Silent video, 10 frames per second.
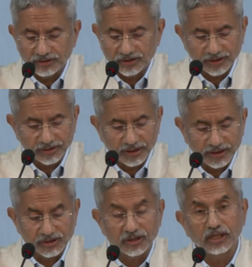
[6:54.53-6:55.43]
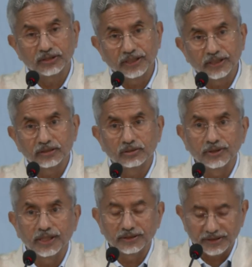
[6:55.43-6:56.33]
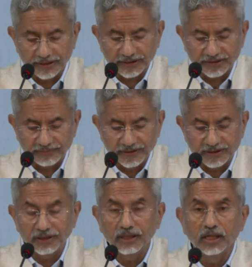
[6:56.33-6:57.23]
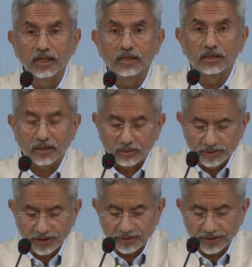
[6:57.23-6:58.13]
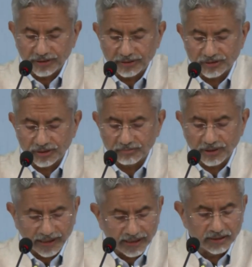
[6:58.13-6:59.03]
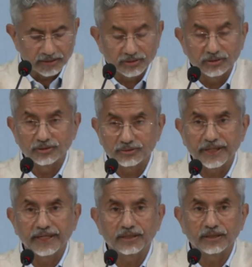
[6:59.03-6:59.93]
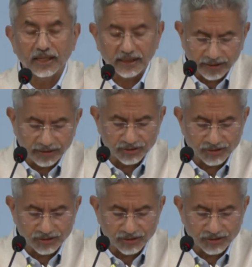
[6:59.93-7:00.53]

in Central Asia. They included connectivity, counterterrorism, health, trade, and